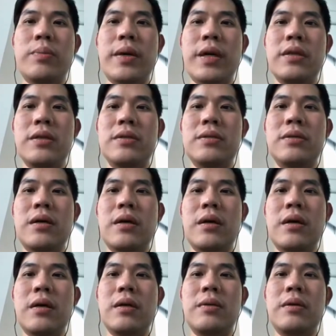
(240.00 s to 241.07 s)
Biden's,
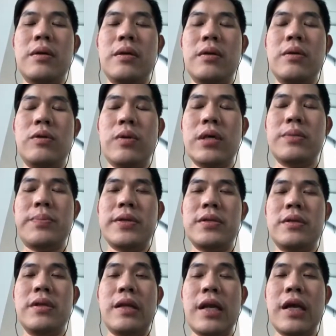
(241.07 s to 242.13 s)
US
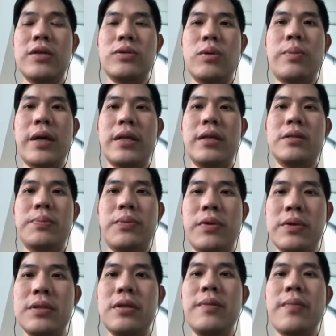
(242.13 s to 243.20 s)
President-elect Joe Biden's
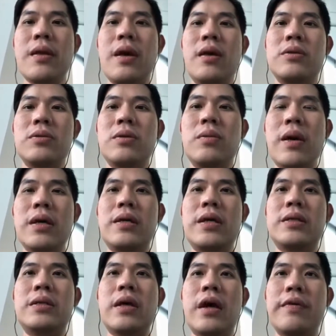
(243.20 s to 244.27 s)
policy. So what he
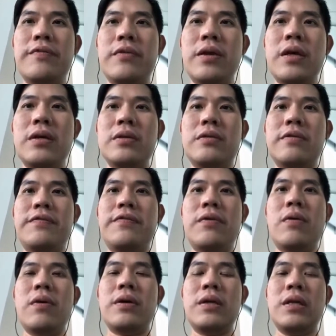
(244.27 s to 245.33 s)
actually advocates is
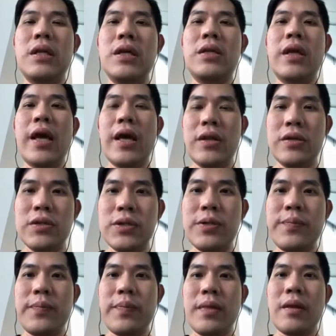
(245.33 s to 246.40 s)
for clean
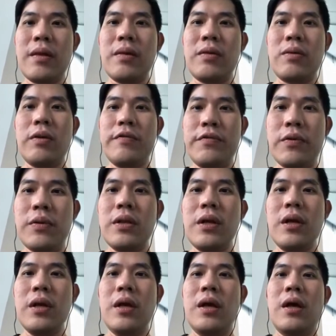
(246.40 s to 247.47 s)
energy going forward.
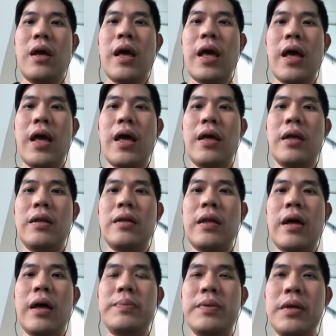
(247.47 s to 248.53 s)
And
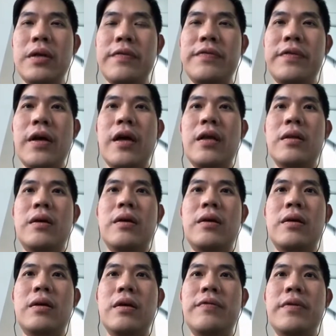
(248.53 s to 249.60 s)
I believe that
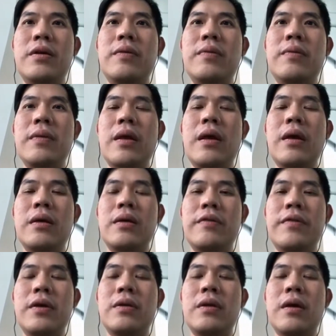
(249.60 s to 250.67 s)
given
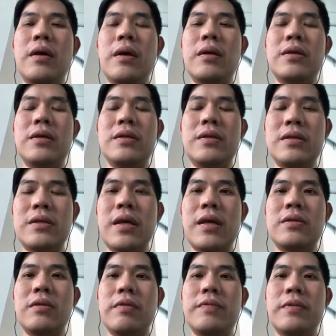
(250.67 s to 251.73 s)
the
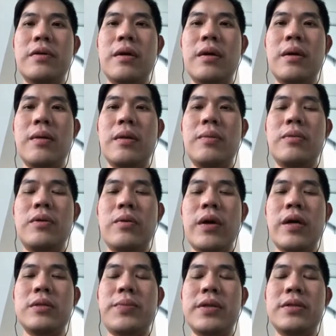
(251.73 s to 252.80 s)
stance of
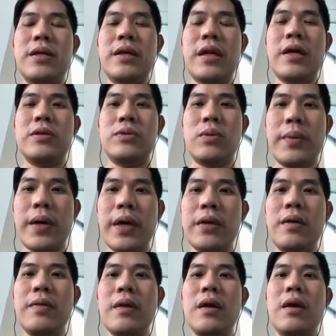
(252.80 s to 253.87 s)
US President-elect Joe
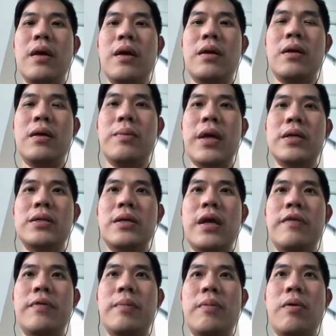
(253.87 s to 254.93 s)
Biden, he may actually
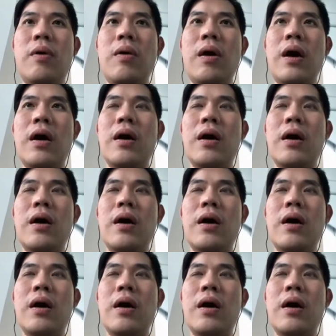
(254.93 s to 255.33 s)
have a more,